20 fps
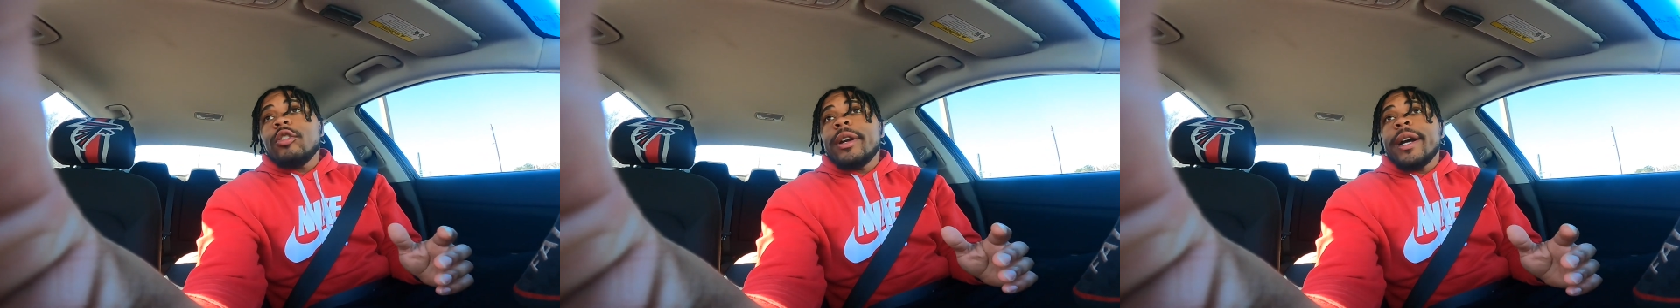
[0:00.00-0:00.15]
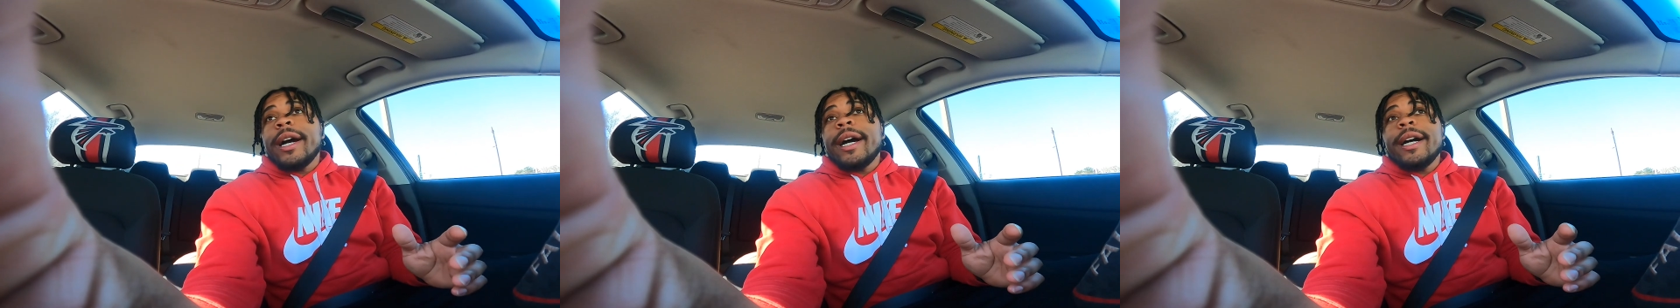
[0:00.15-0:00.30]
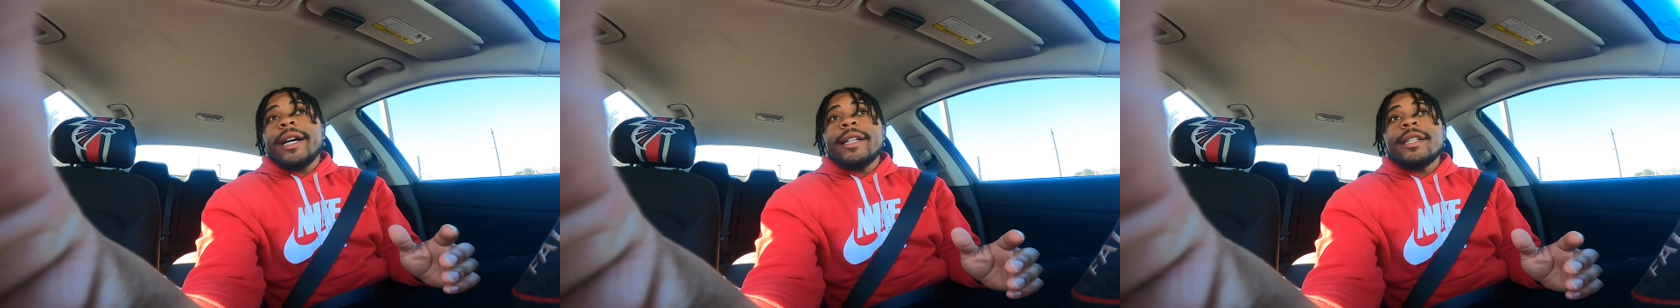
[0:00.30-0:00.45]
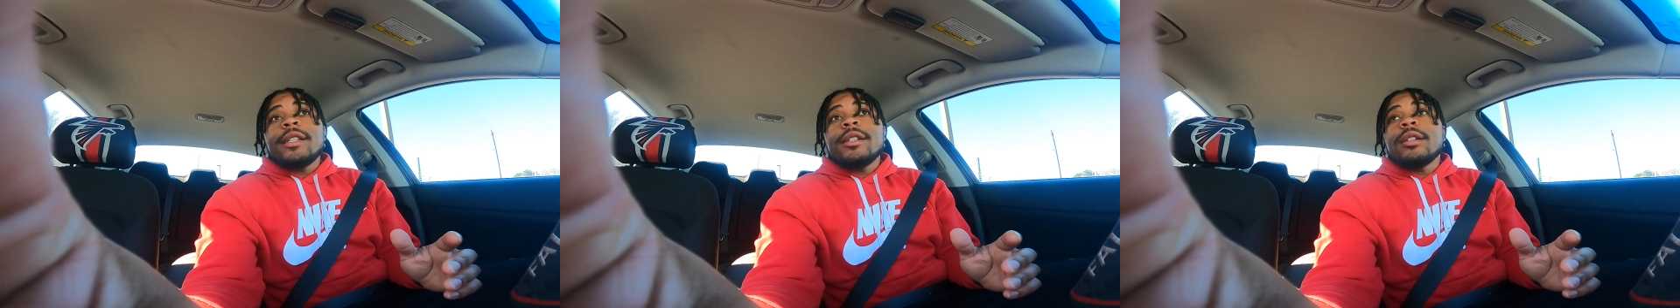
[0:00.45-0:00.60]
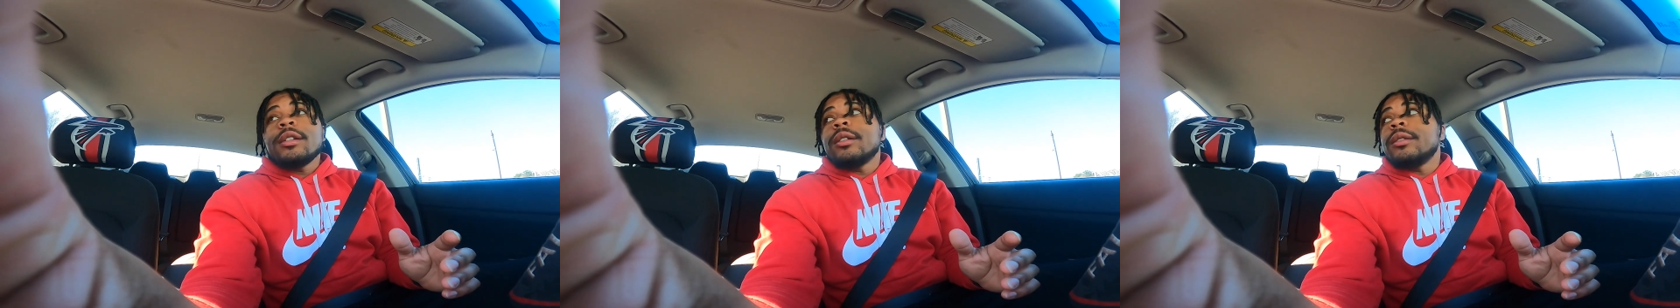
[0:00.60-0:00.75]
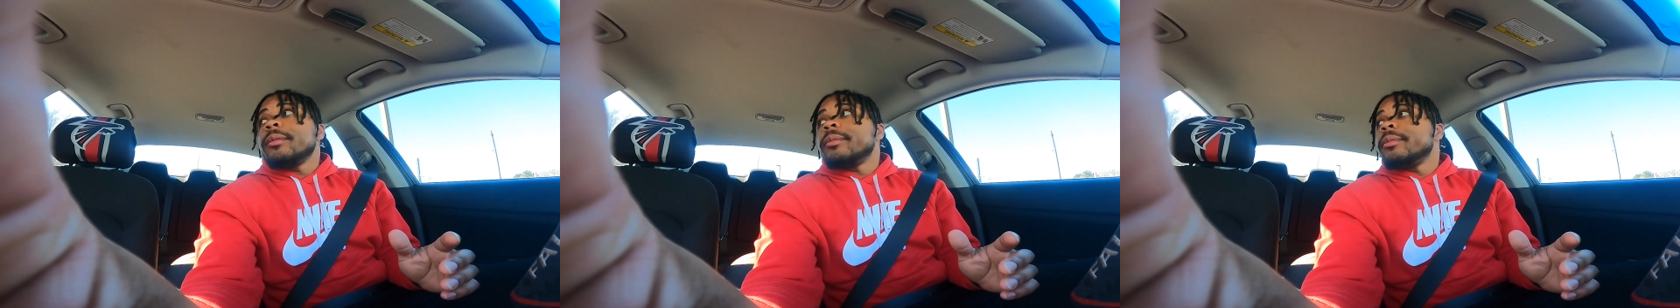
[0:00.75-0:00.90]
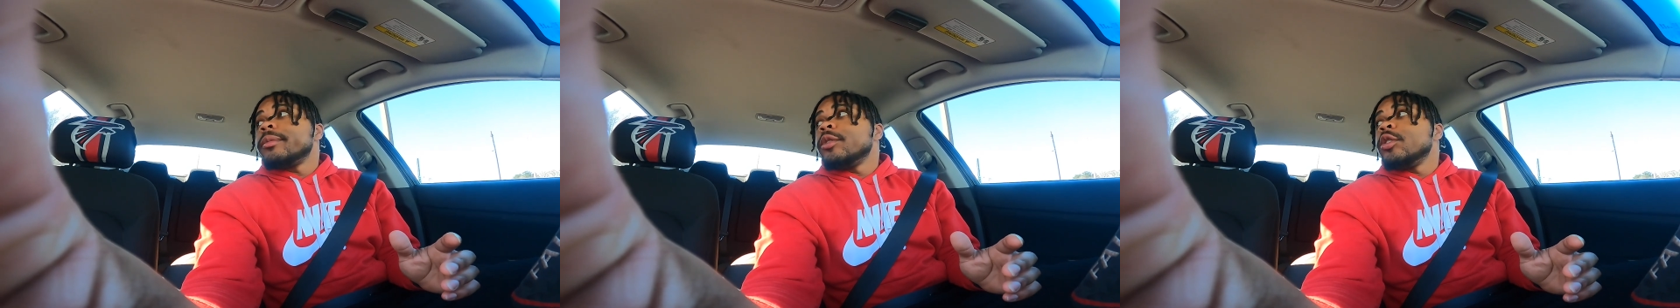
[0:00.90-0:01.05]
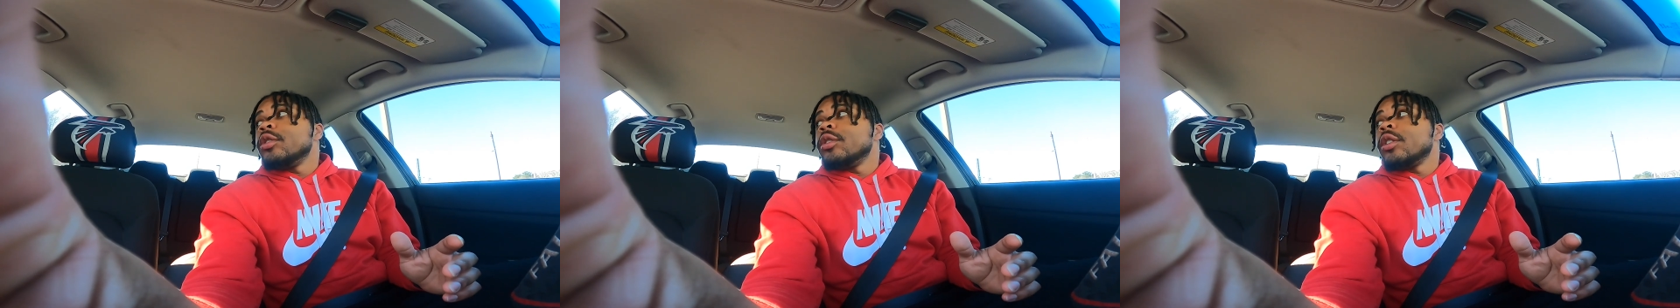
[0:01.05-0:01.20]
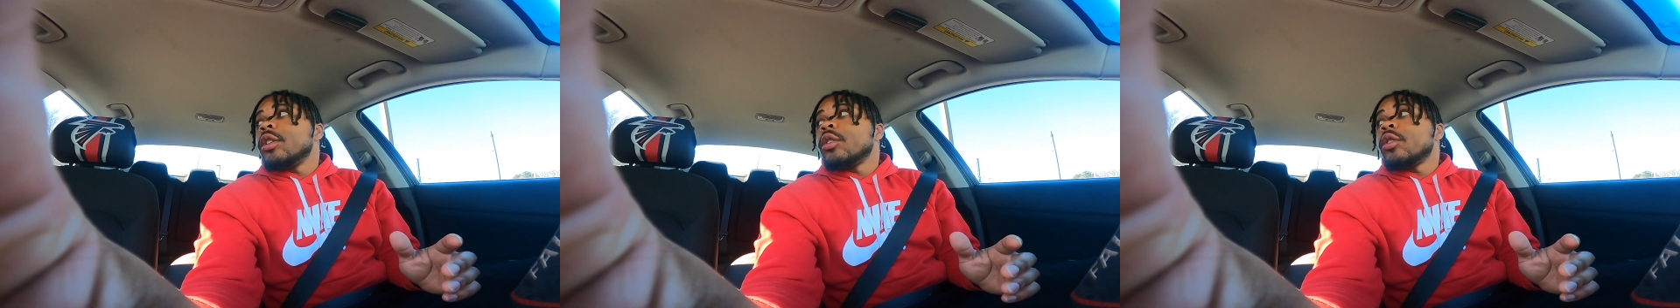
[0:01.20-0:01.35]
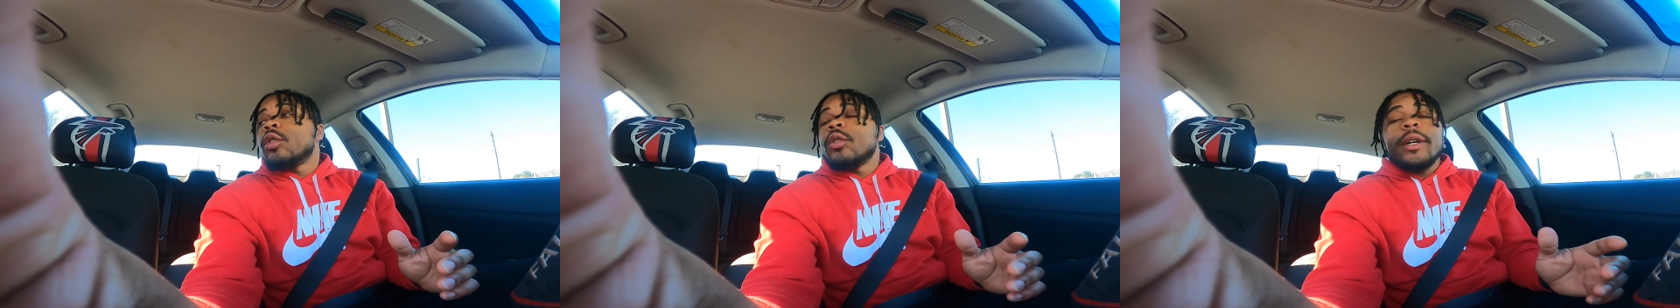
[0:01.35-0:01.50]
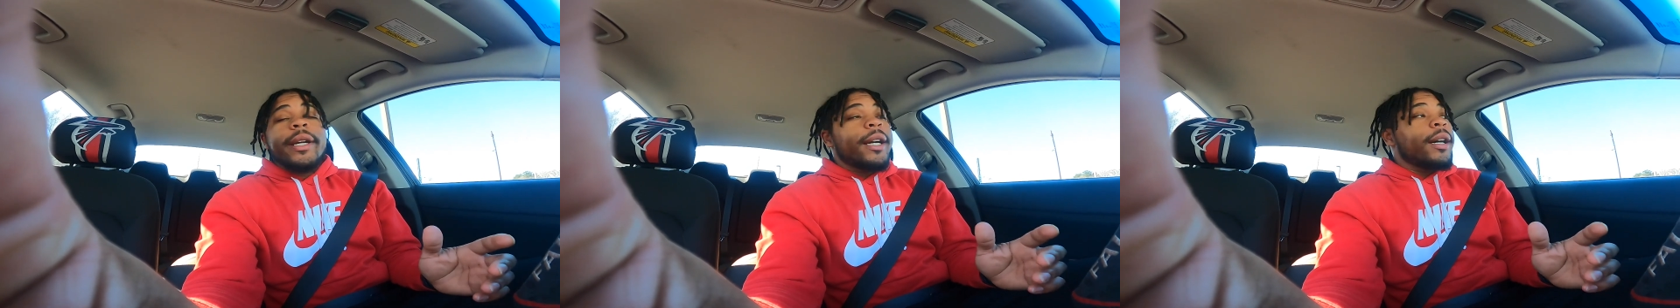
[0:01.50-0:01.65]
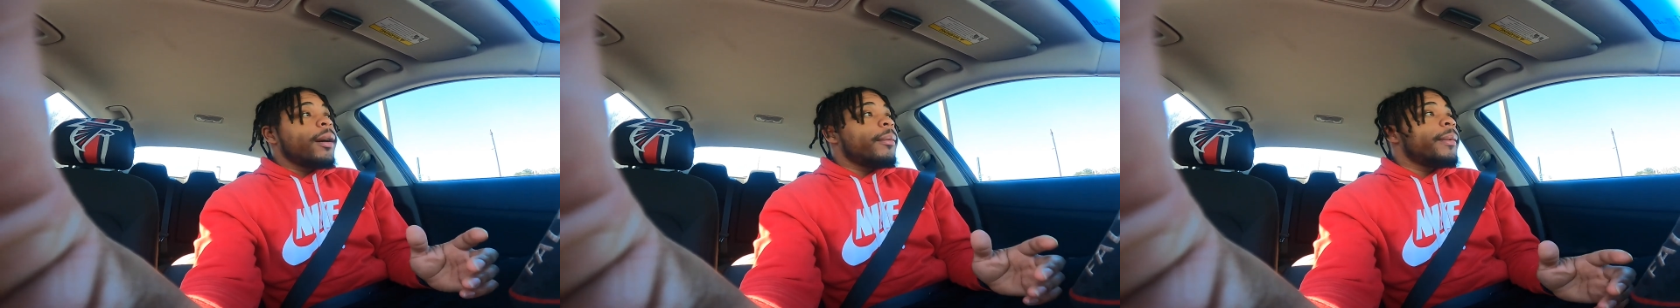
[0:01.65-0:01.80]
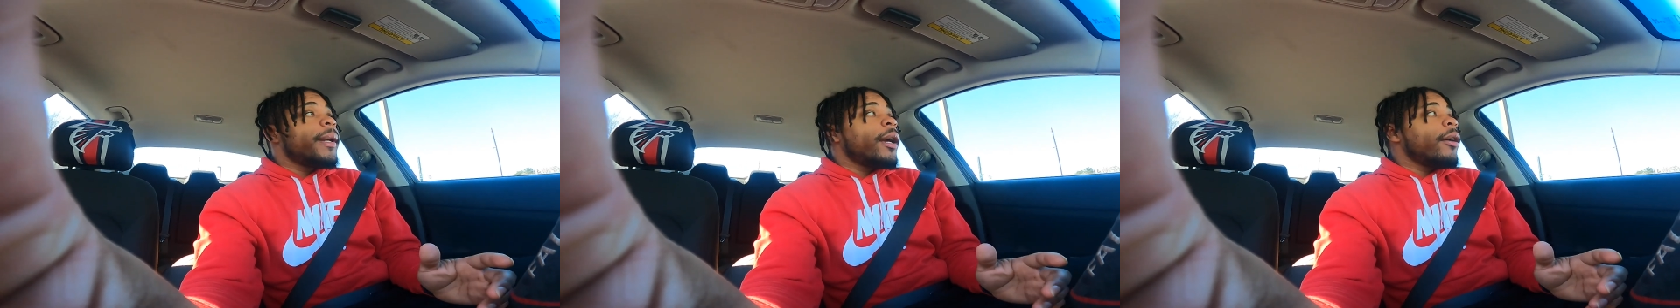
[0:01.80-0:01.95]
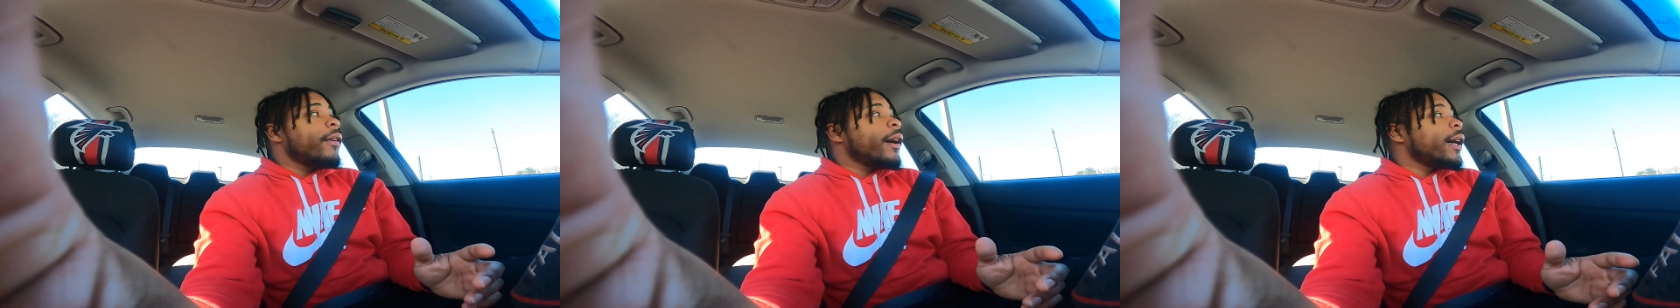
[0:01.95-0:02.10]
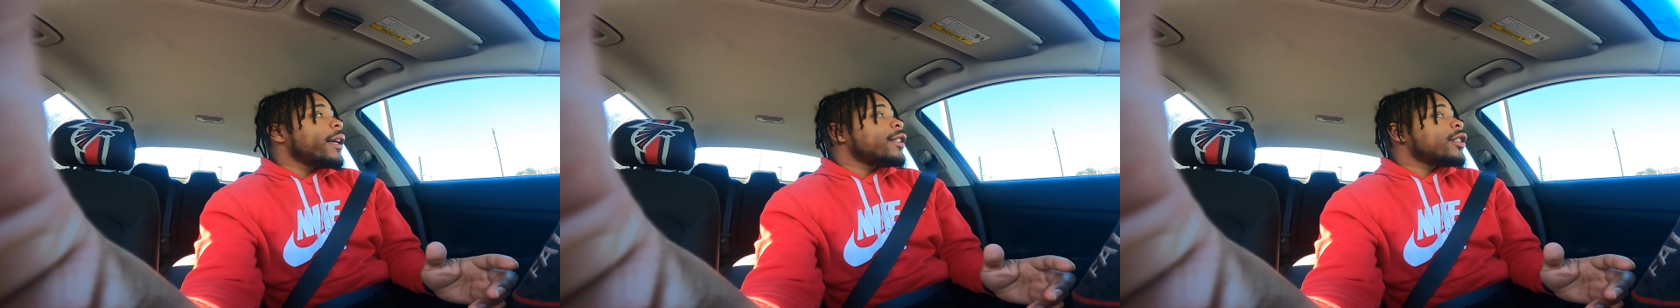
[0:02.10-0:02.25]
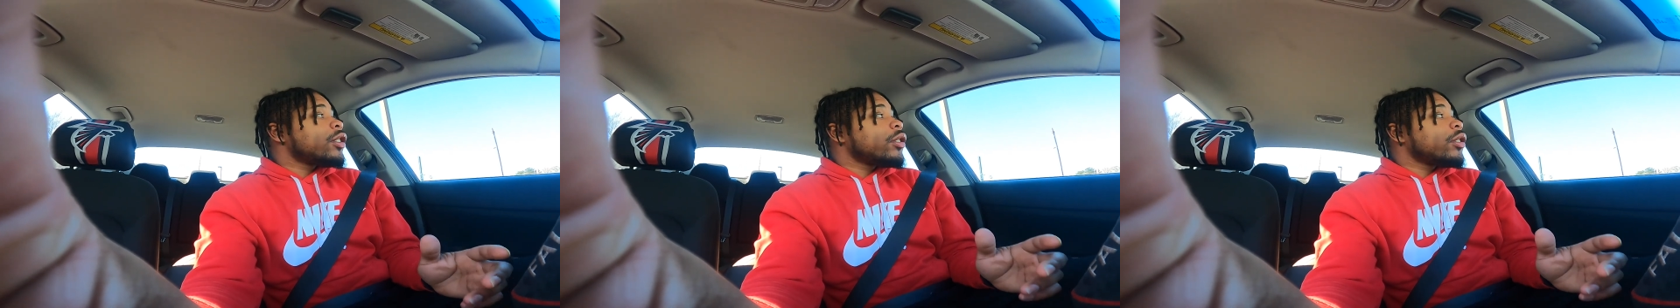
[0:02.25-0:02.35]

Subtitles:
you guys some, quick update, right?